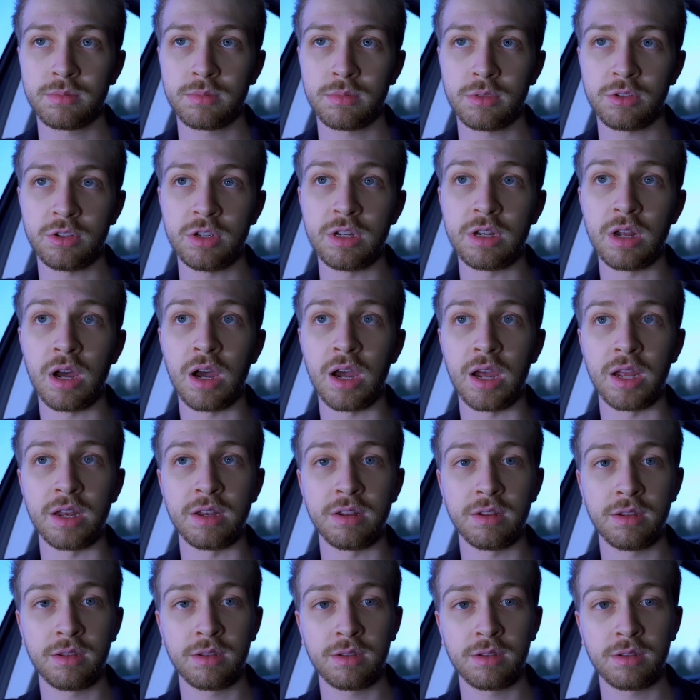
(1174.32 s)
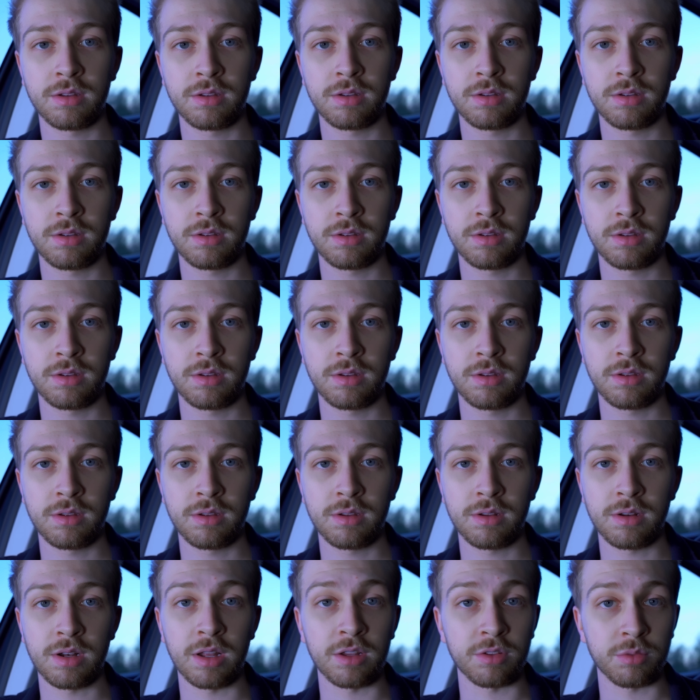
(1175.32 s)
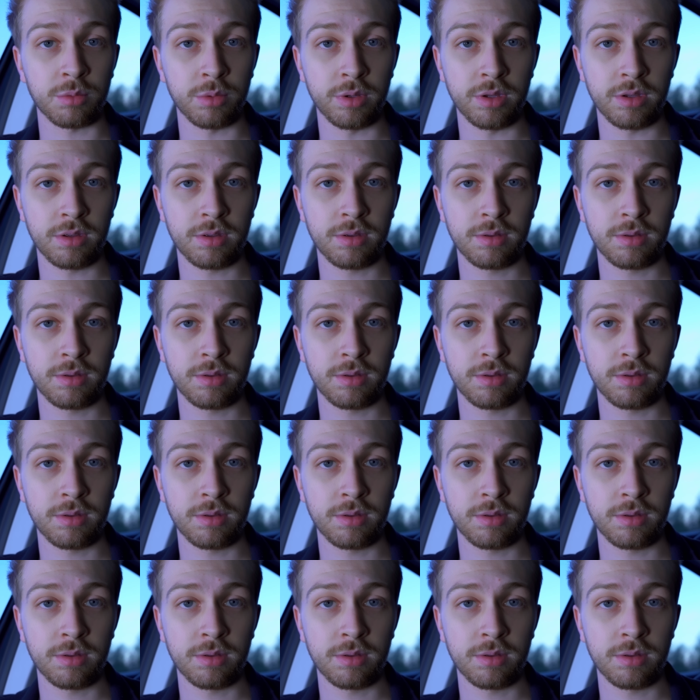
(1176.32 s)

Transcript: She died last week.